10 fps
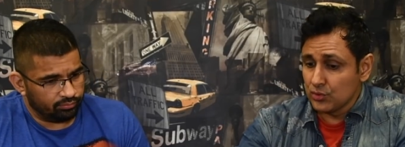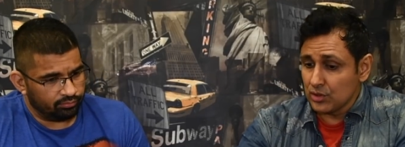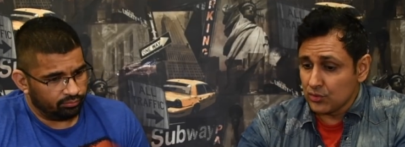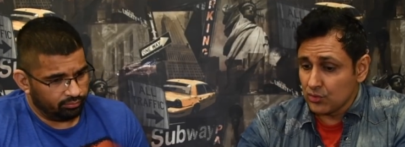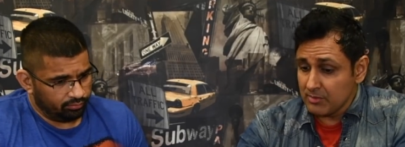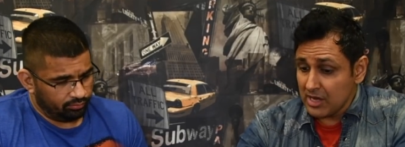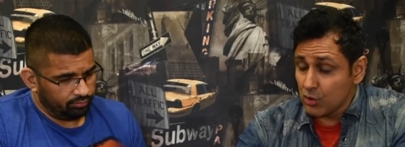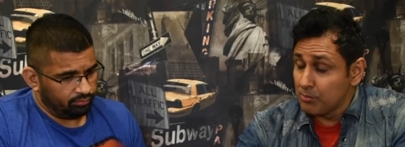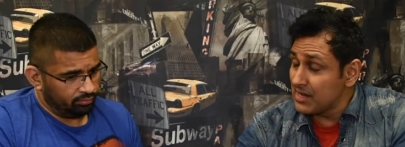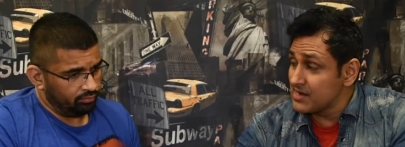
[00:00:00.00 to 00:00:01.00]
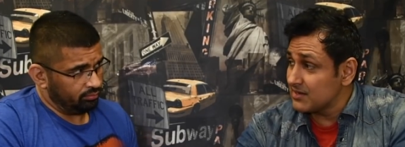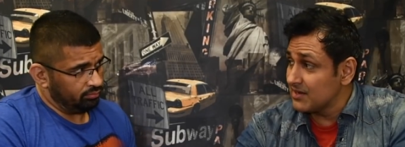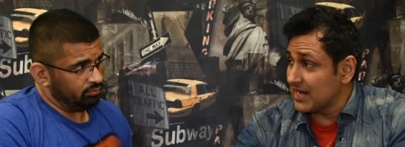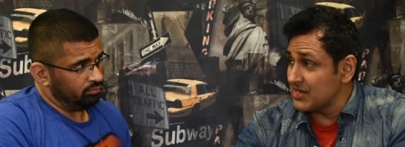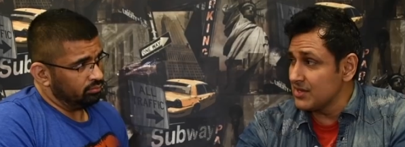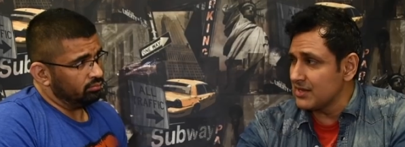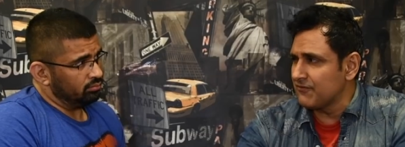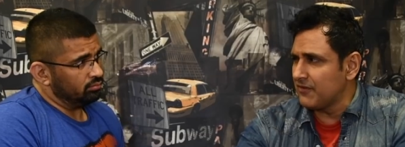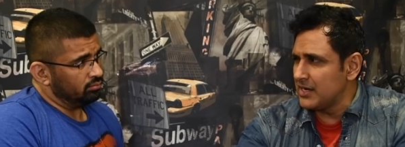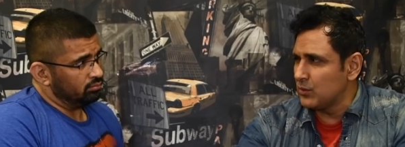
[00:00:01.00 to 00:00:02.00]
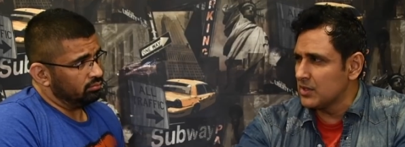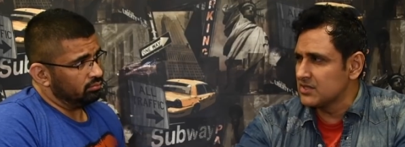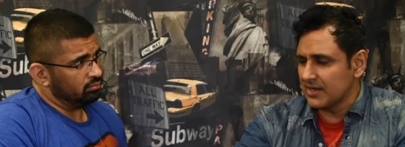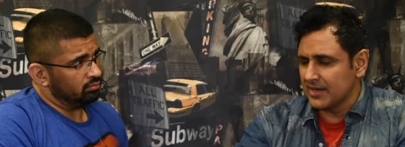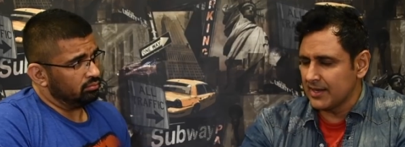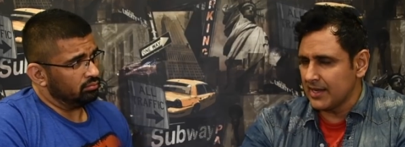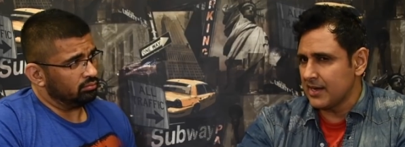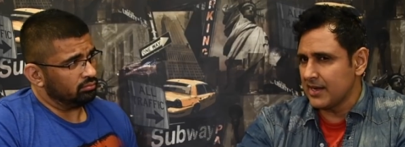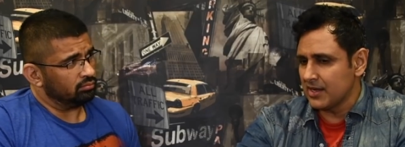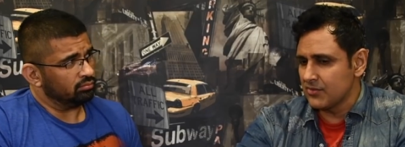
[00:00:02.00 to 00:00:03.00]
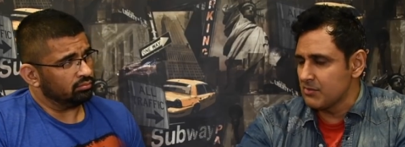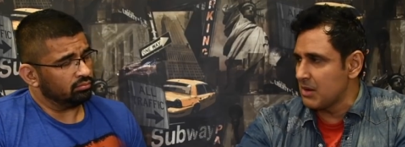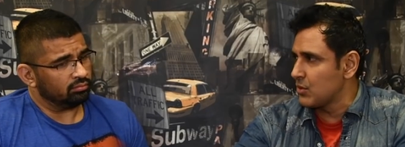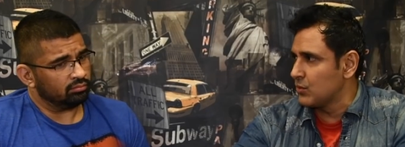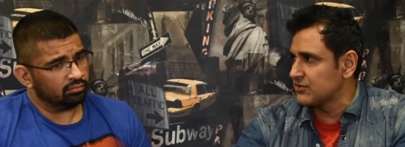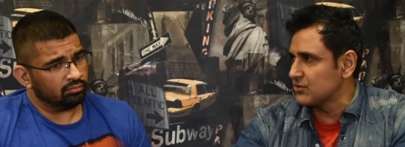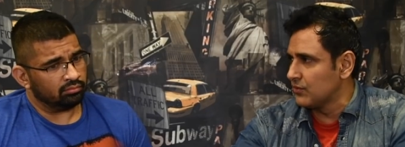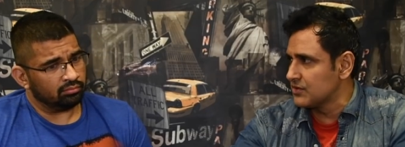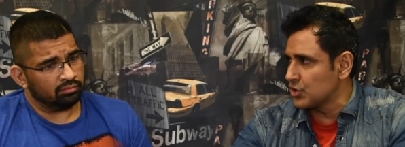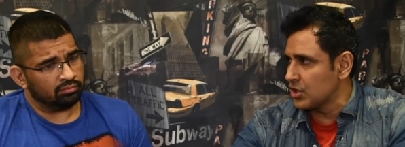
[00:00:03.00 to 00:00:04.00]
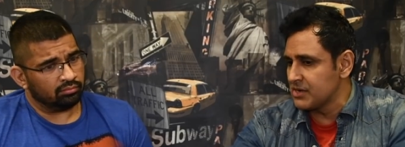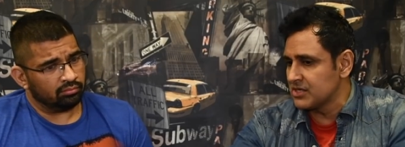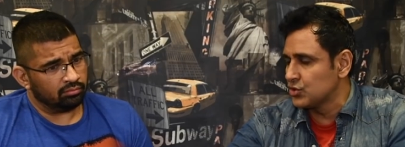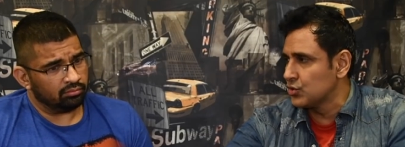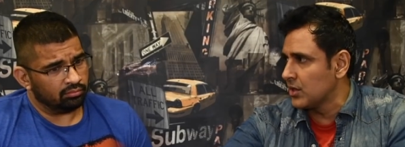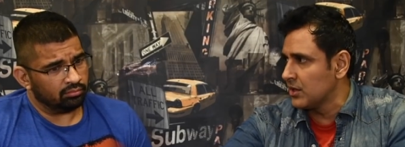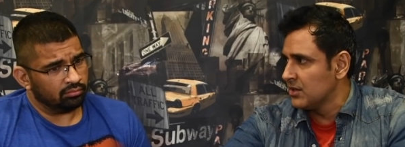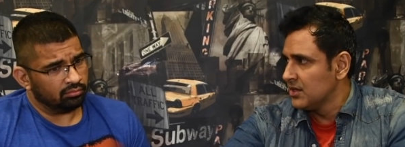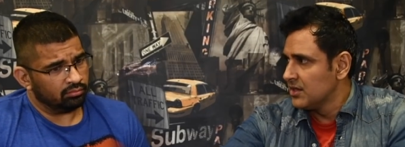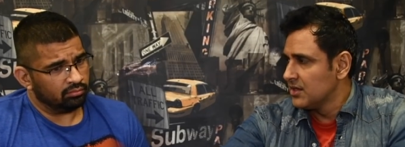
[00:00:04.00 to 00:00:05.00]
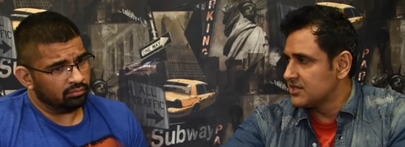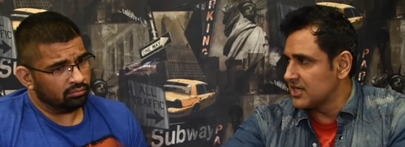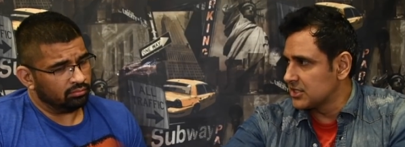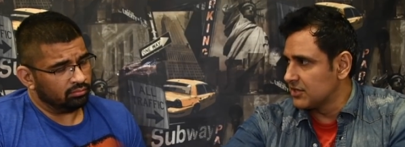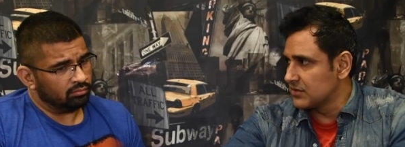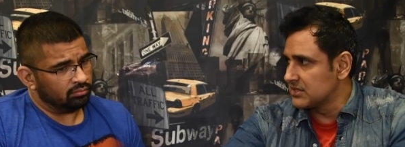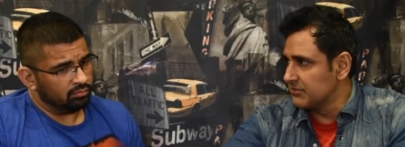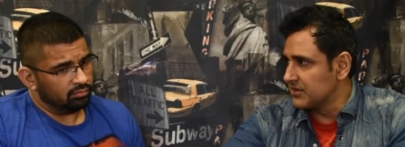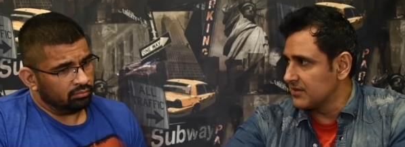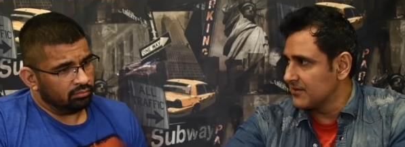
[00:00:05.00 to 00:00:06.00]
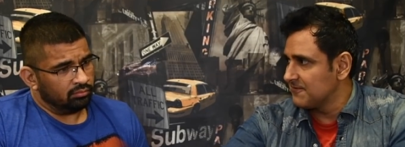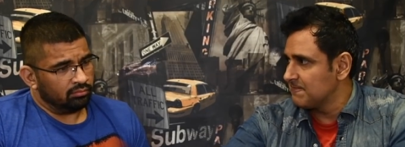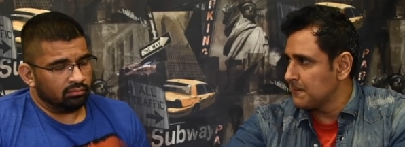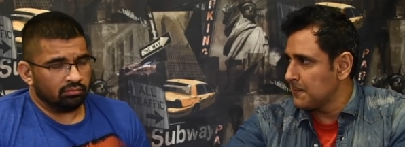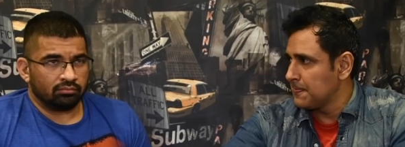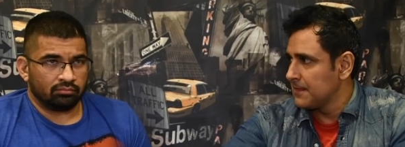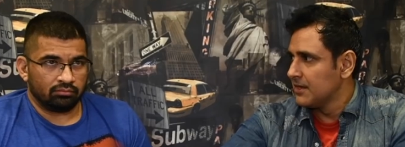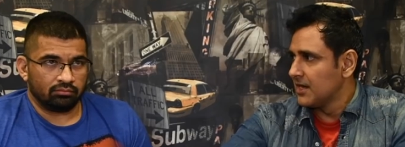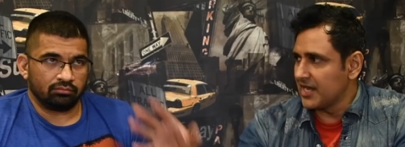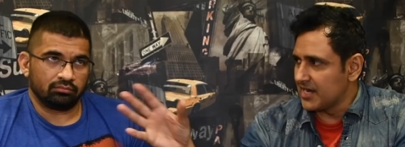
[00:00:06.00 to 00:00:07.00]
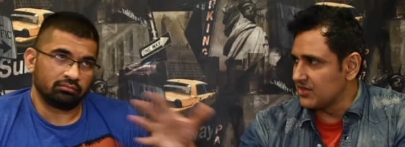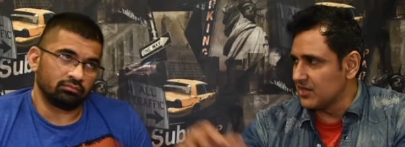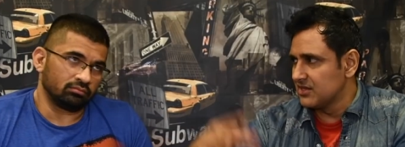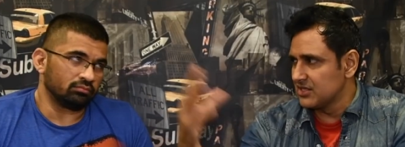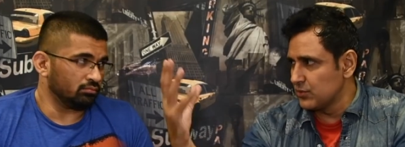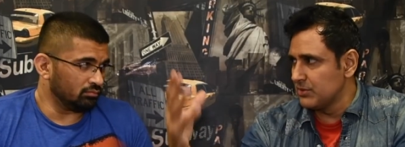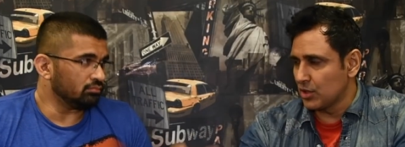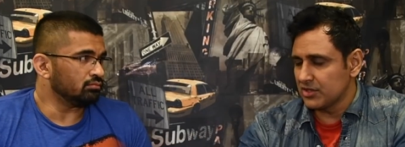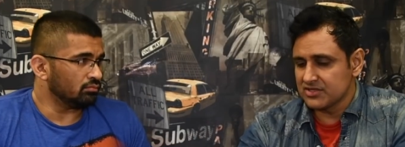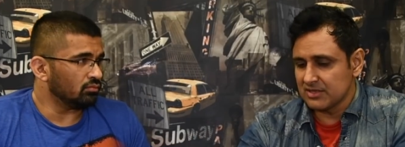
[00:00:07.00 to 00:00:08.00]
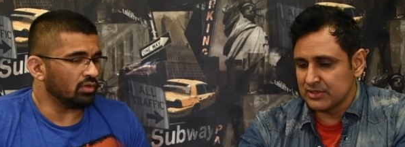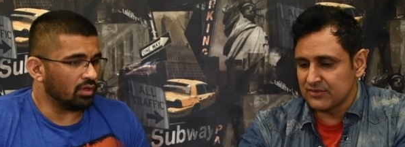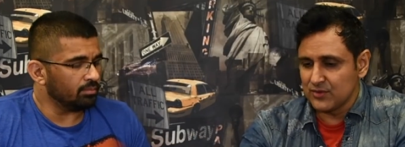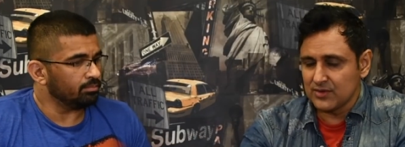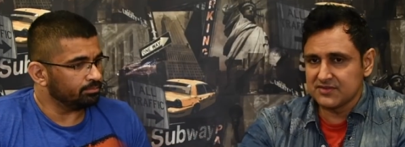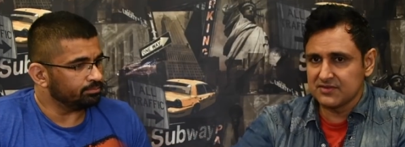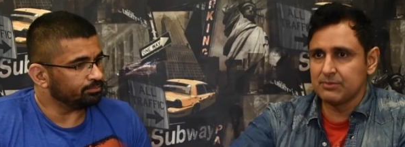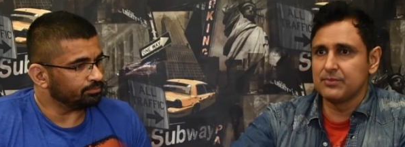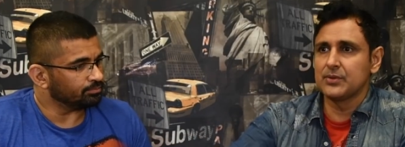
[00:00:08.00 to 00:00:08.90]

Speaker 1: Uh, Romero. But I think that fight was again I can't remember was overturned because Yoel tested for something. Again, I think this we brought this up in the UFC